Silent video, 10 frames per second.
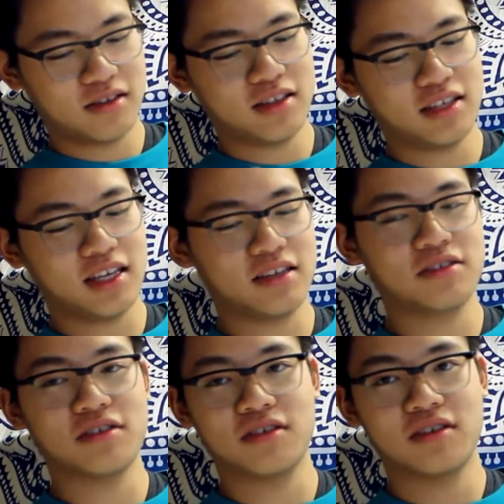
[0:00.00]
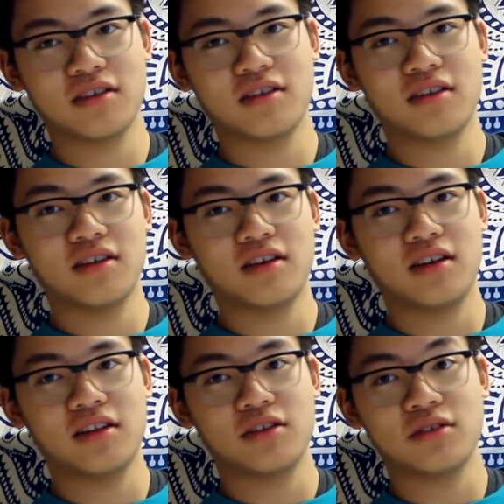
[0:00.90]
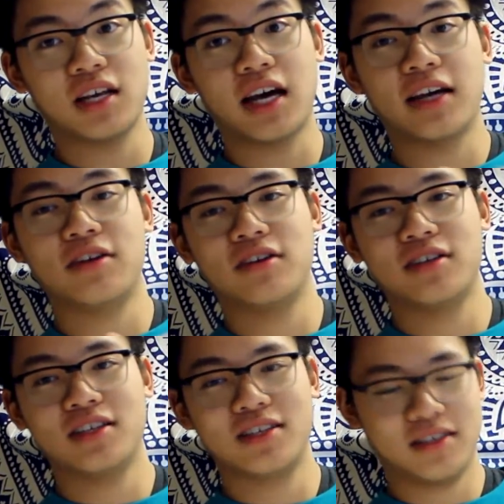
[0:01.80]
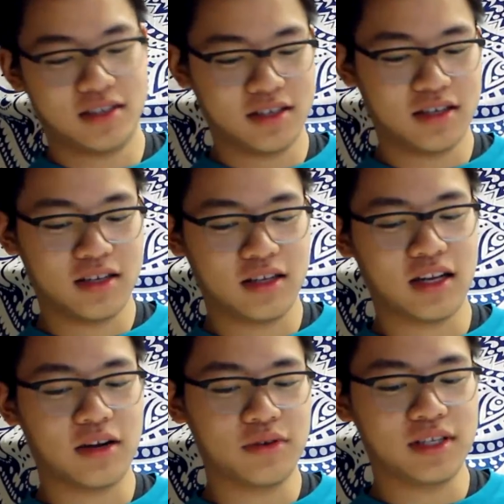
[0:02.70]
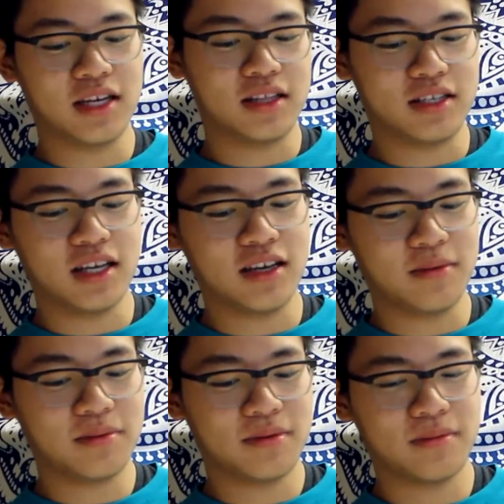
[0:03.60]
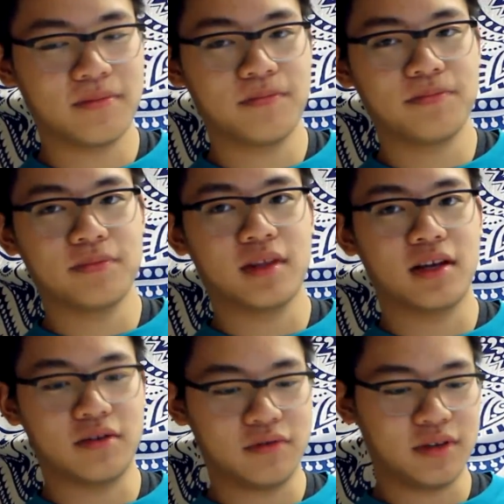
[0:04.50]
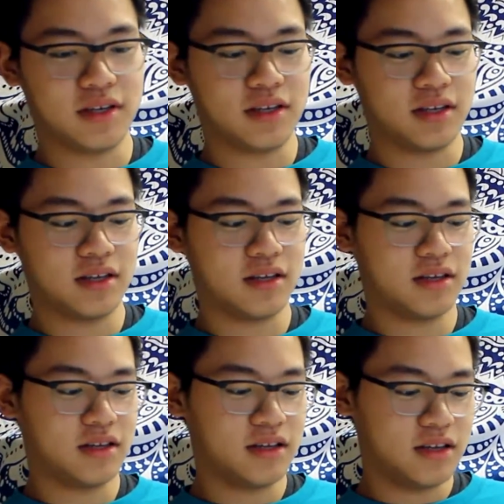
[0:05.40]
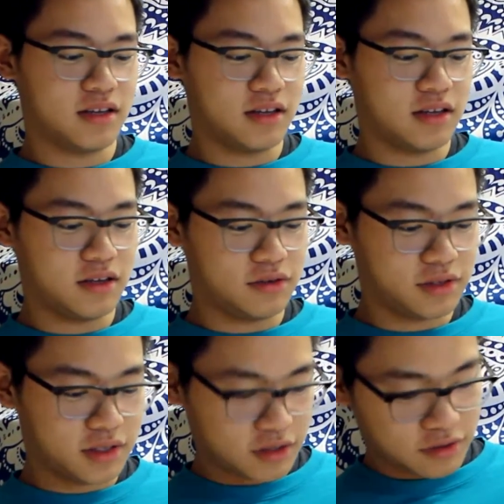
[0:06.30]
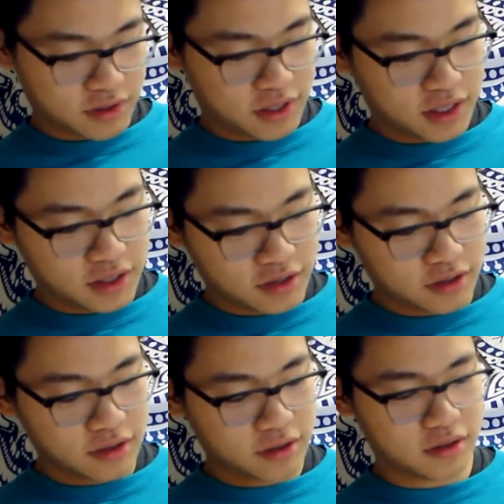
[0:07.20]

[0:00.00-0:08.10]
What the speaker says: These hands are a little tired. Now we take the tape and we use it to adhere